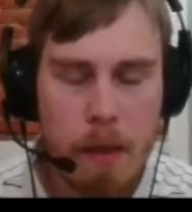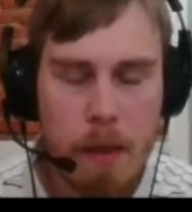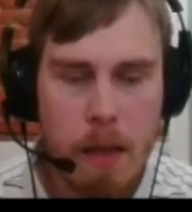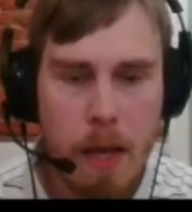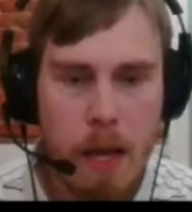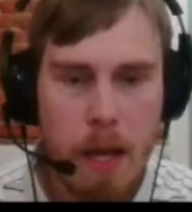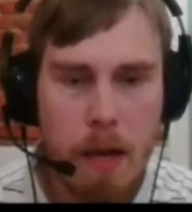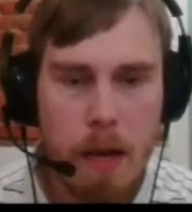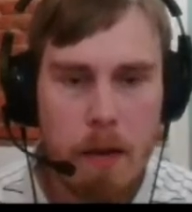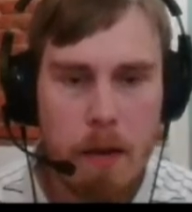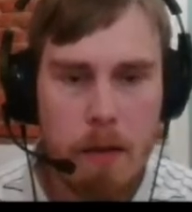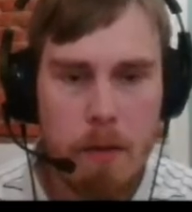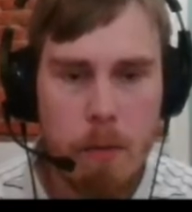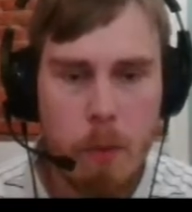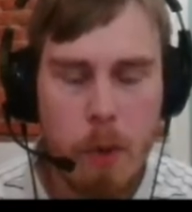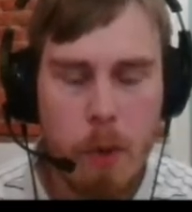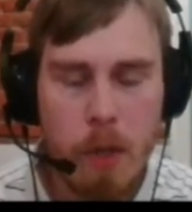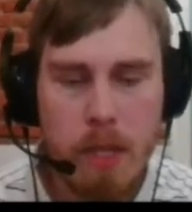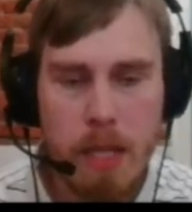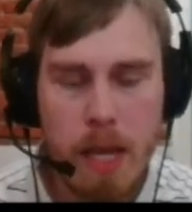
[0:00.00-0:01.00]
And
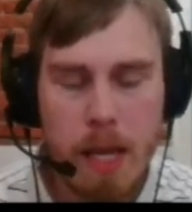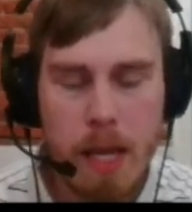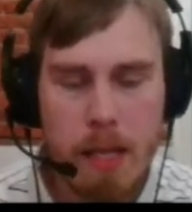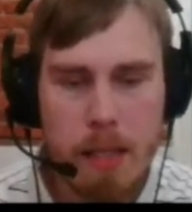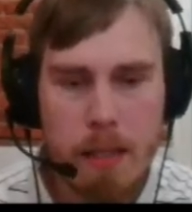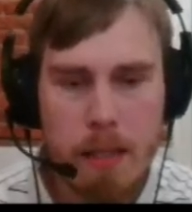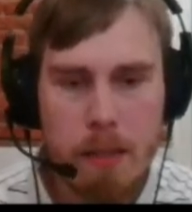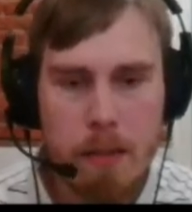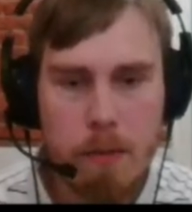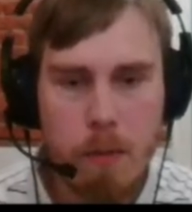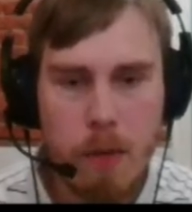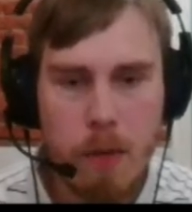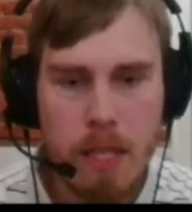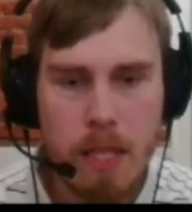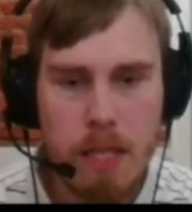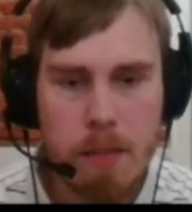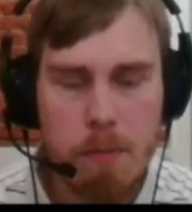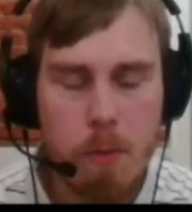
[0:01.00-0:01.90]
white has